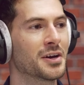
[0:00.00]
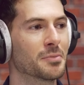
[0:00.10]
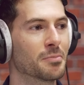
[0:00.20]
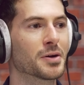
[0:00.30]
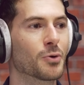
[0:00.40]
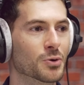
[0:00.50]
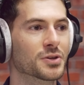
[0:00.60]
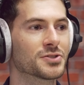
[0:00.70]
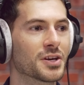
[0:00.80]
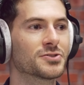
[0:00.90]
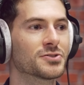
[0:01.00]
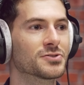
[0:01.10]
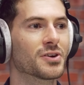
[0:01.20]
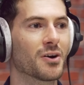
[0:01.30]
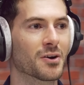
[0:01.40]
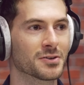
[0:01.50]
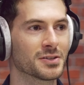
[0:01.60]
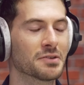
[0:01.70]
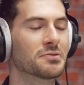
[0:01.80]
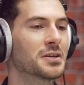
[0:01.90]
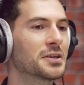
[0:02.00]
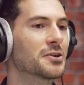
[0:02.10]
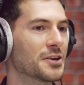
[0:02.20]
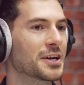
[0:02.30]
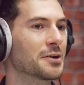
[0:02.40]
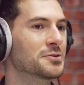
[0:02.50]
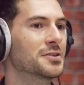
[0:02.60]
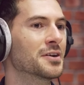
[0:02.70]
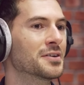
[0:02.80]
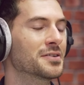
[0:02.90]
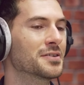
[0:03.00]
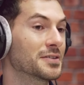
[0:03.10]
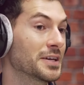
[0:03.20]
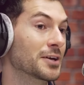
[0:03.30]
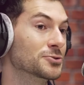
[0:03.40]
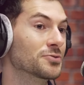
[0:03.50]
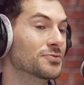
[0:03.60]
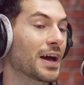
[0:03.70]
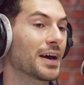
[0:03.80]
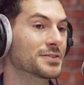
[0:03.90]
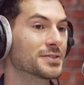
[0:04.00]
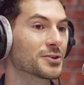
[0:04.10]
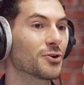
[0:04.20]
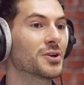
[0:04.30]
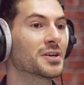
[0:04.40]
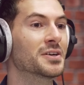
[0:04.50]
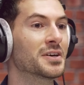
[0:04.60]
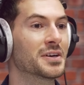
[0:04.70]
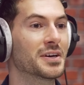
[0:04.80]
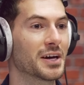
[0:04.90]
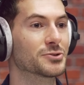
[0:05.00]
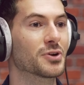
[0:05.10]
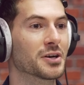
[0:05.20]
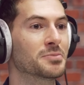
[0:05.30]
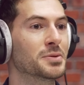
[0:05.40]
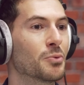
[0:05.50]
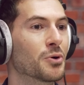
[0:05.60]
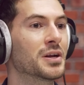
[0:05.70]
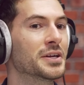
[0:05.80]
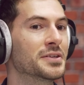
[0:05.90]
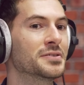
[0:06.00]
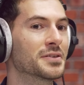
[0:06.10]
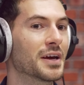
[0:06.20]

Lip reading: But organizations are definitely cutting out the extra fat, as they call it, and try and be more lean.